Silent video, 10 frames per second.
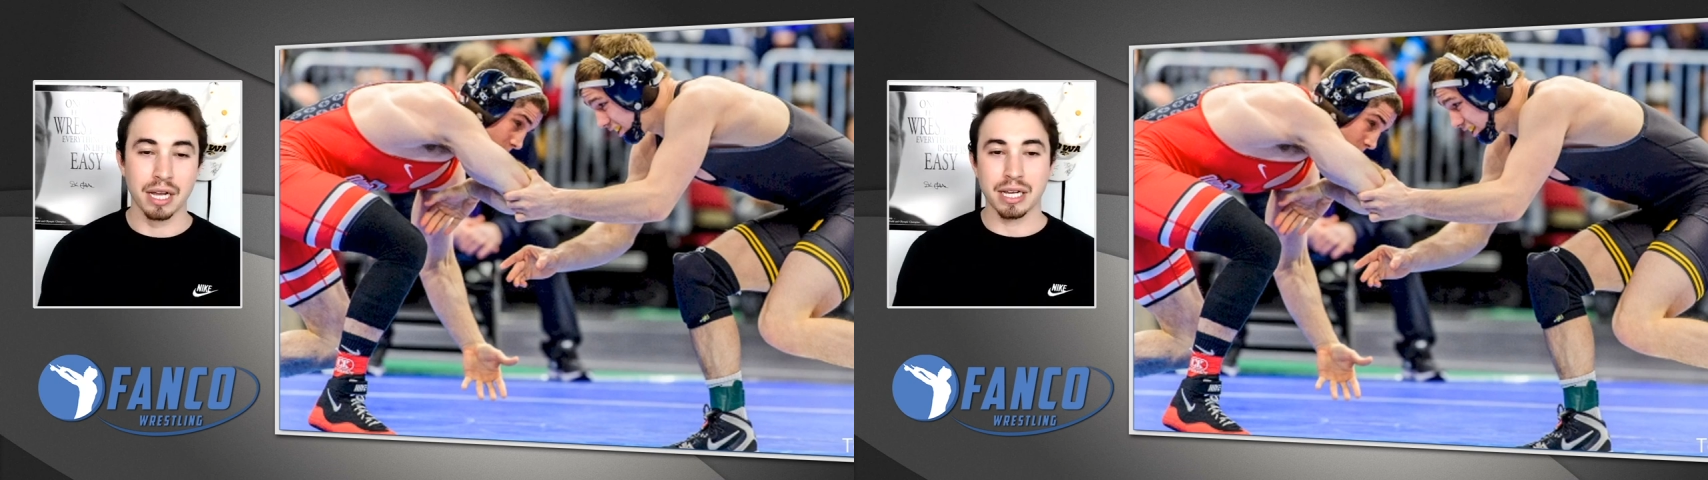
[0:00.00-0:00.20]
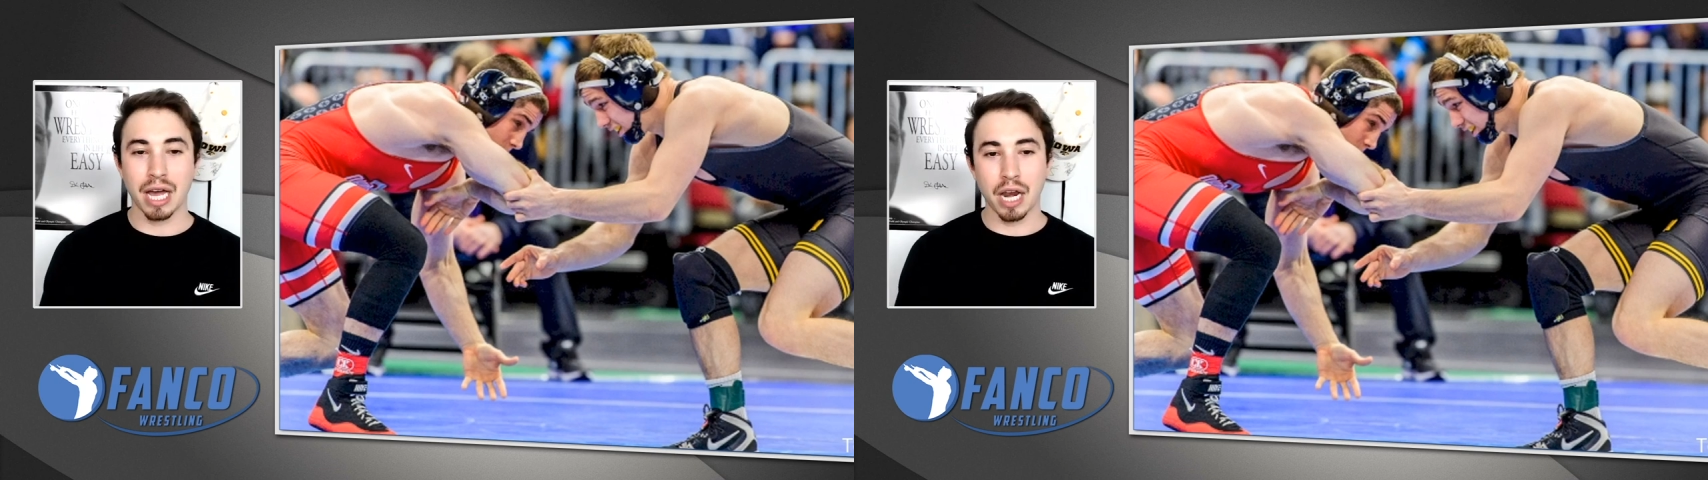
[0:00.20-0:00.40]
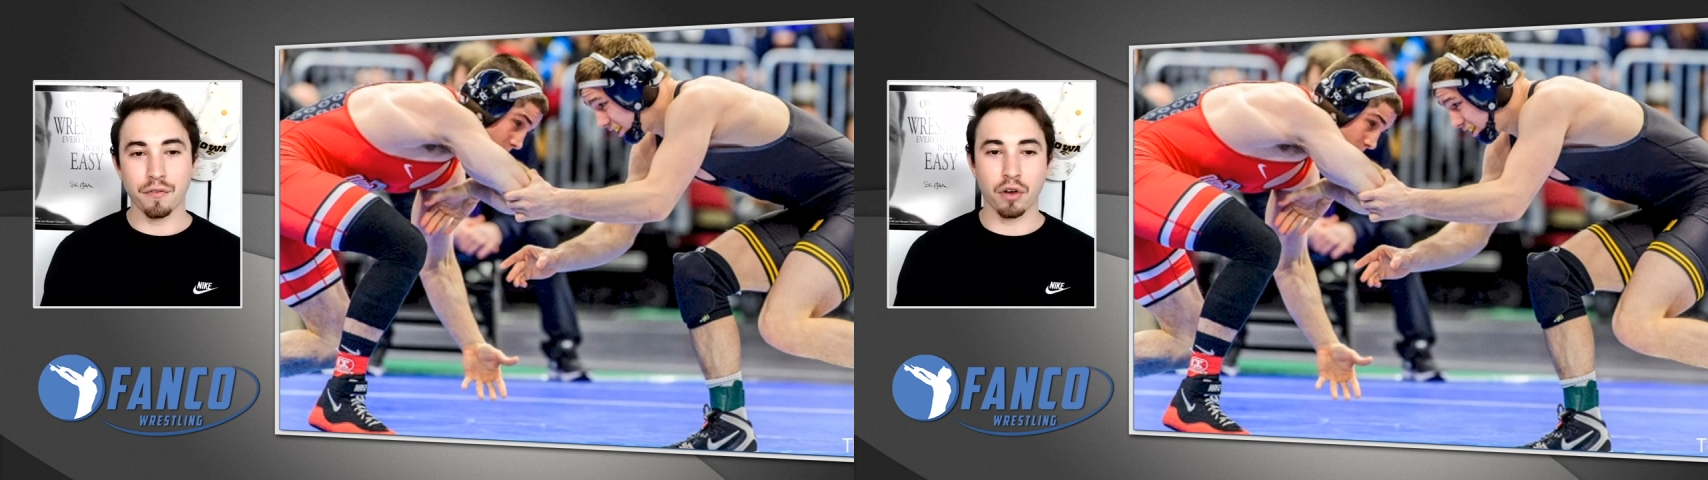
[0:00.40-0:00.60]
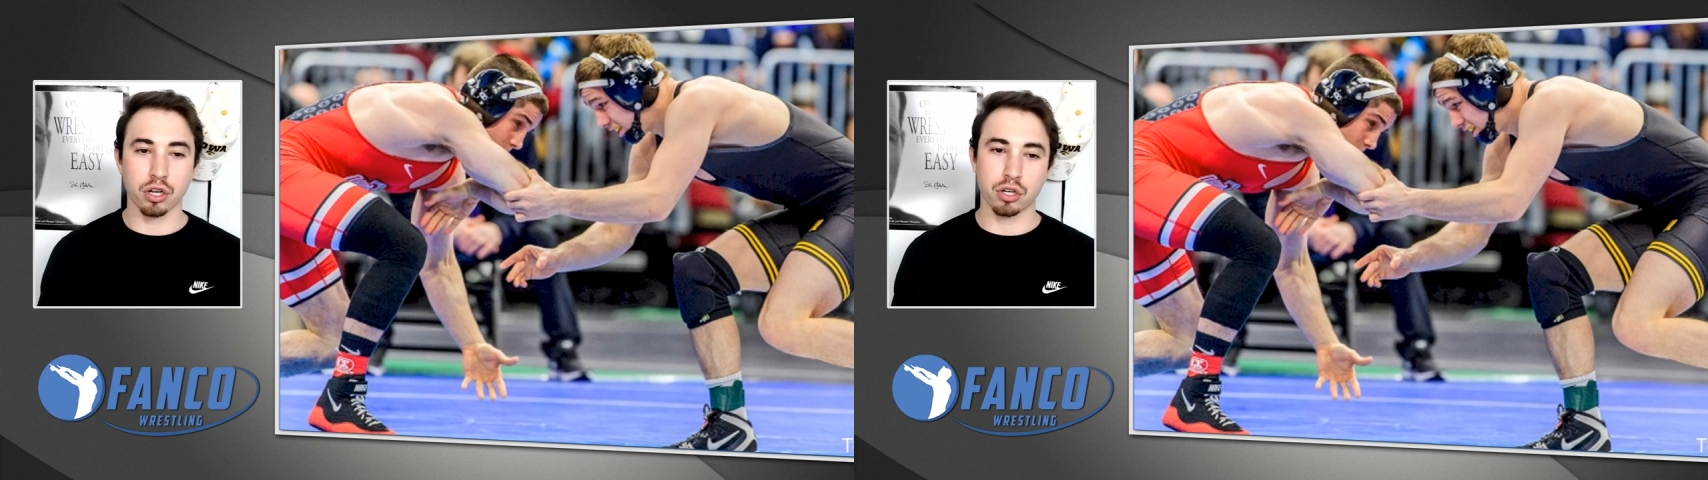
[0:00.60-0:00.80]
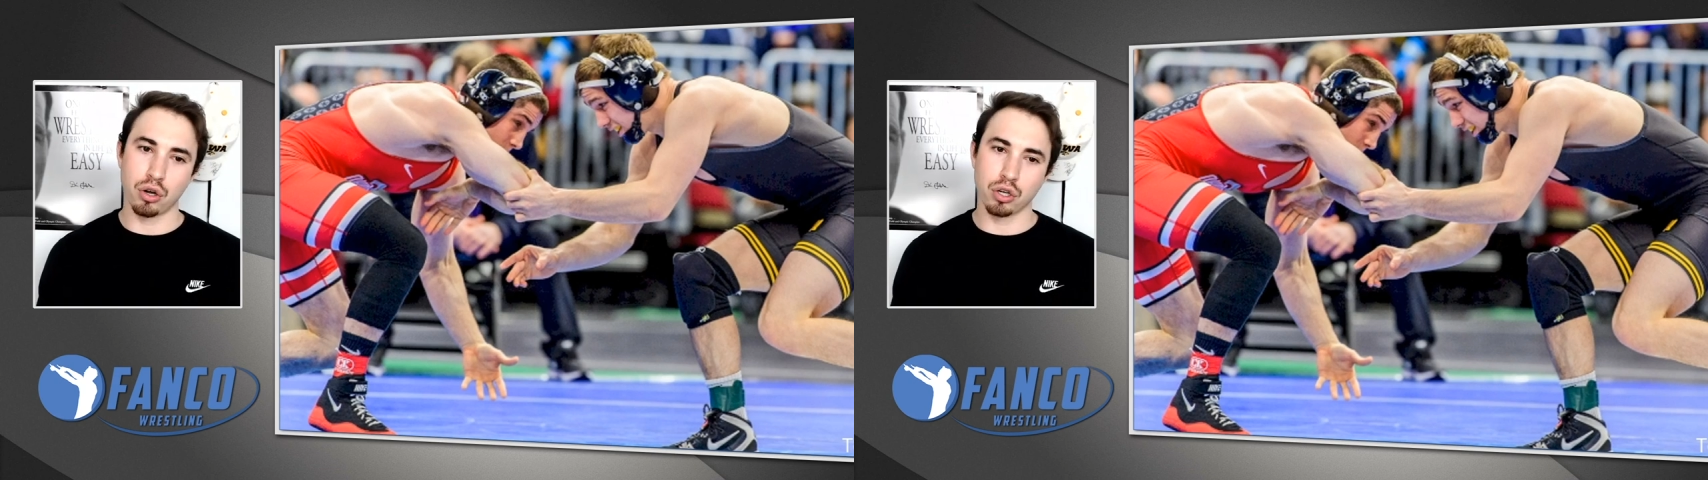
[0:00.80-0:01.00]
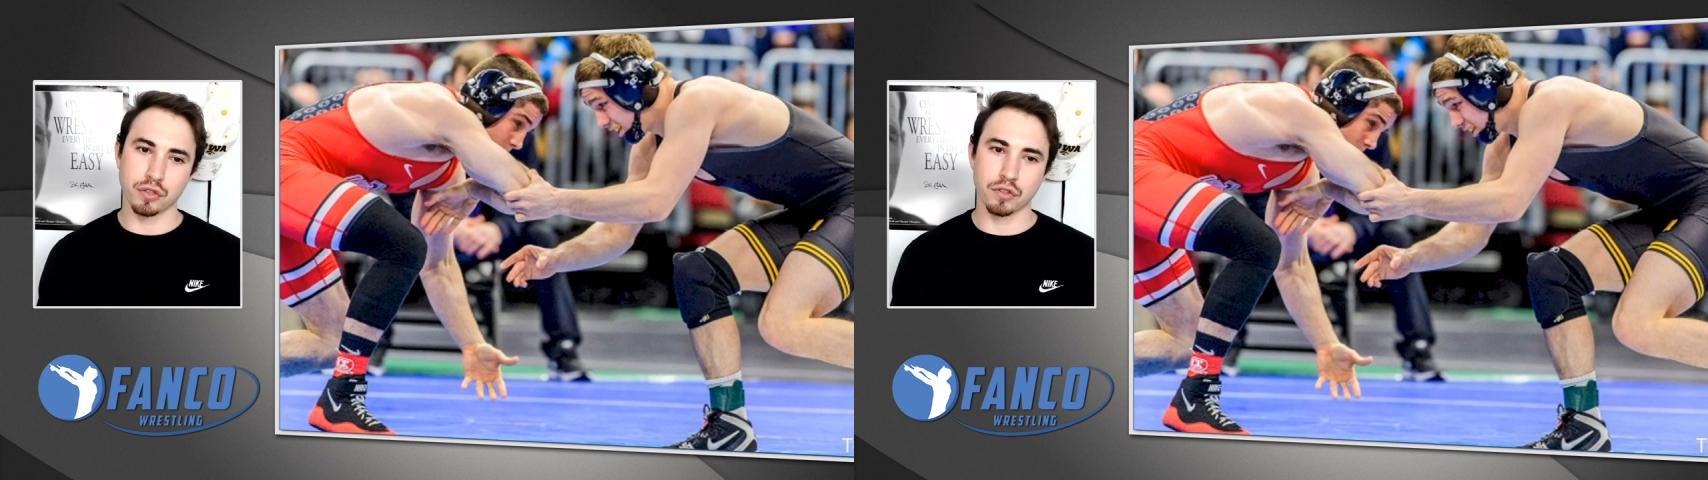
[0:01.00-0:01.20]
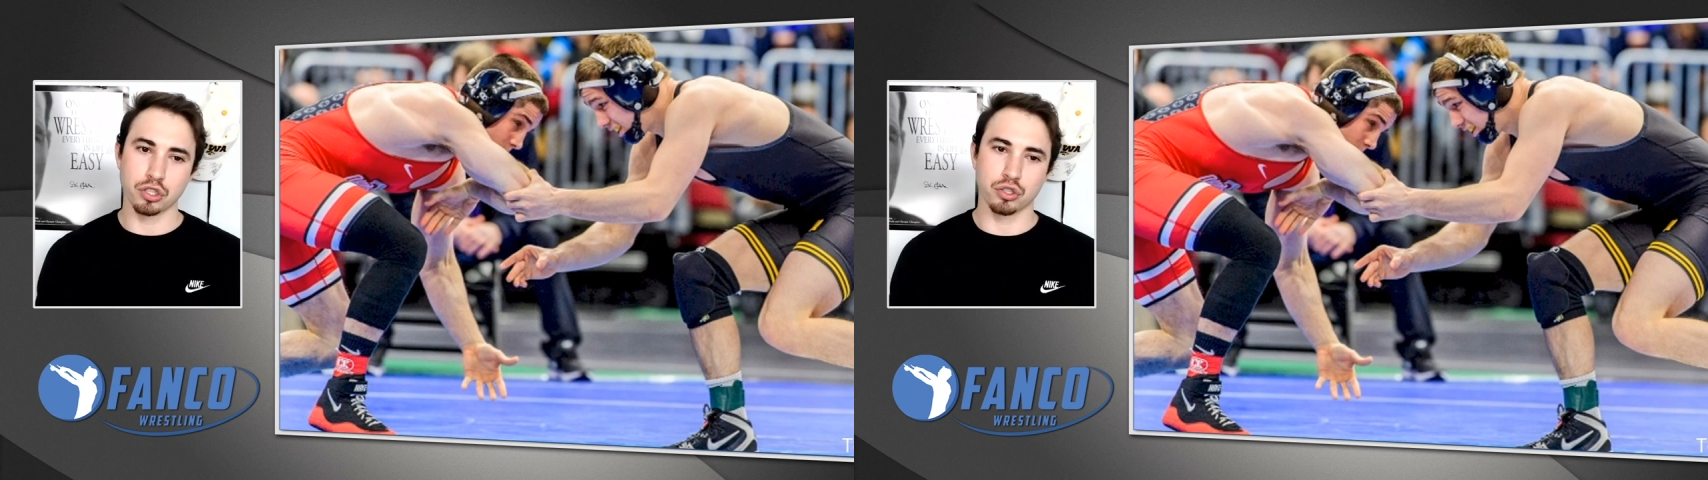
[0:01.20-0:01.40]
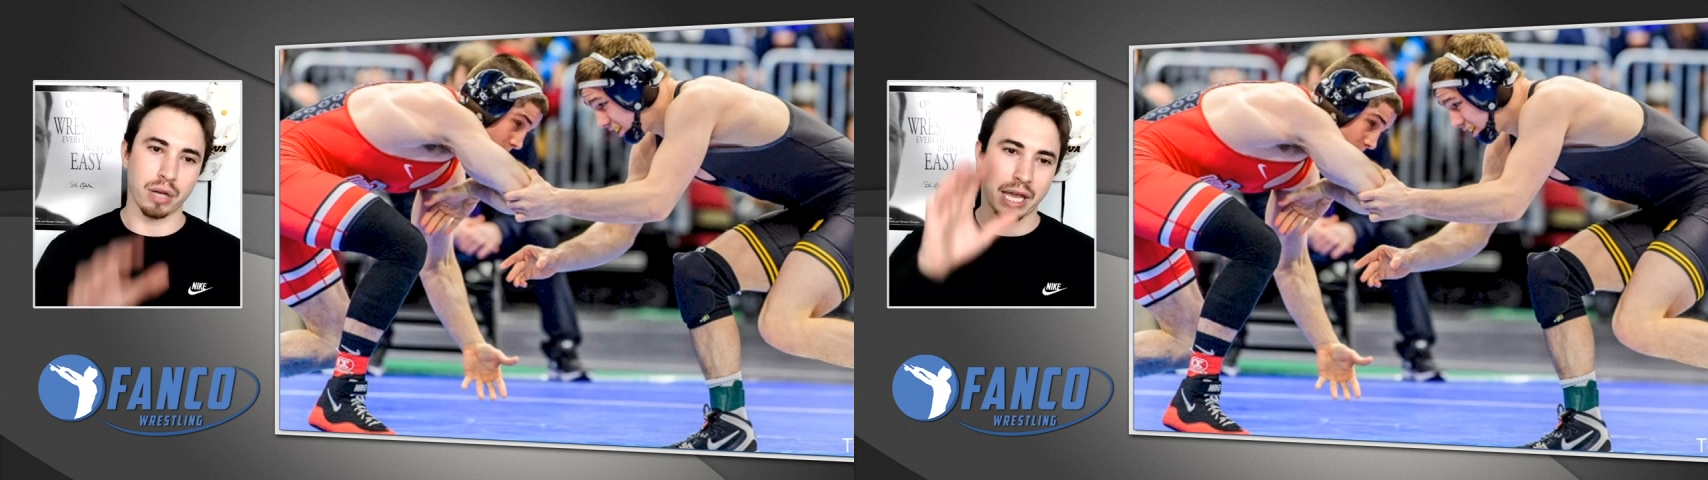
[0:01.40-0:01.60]
kind of on a
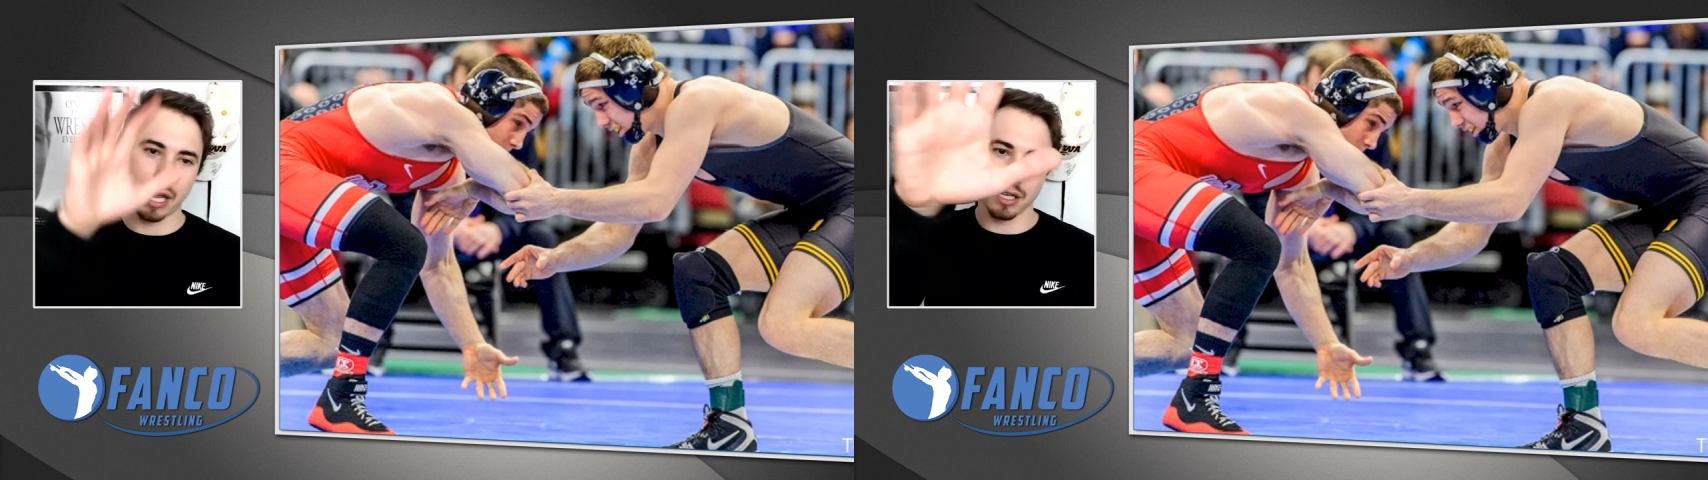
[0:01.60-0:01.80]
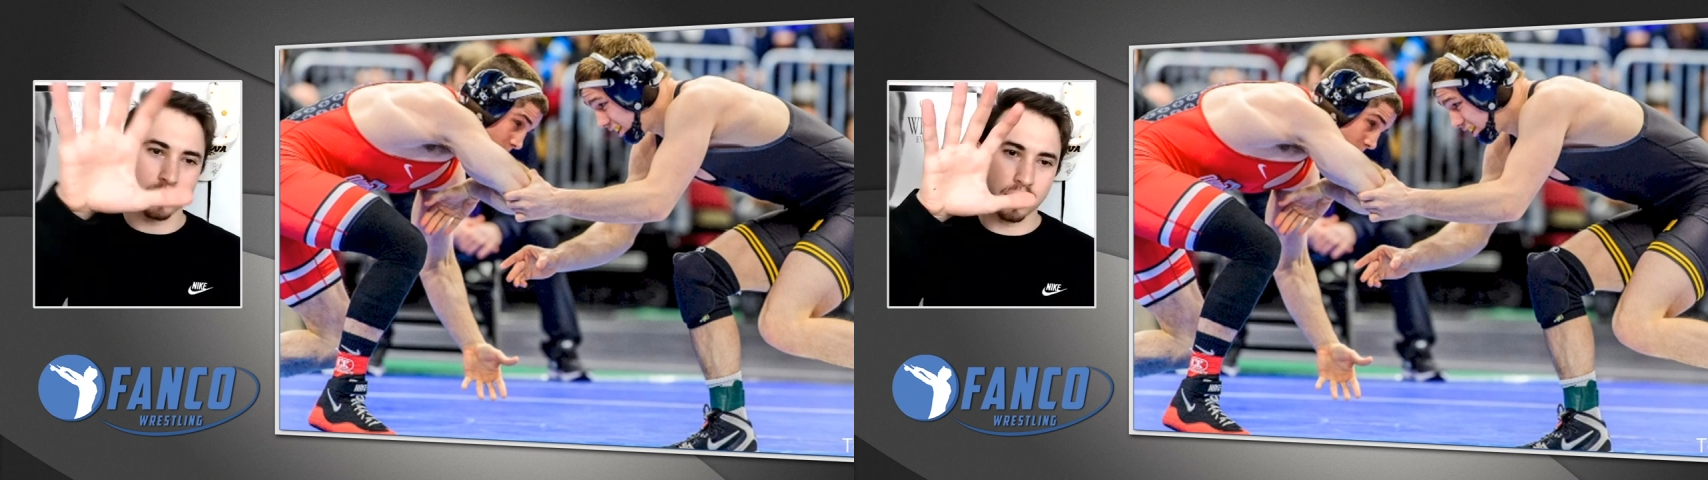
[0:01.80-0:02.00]
controversial hands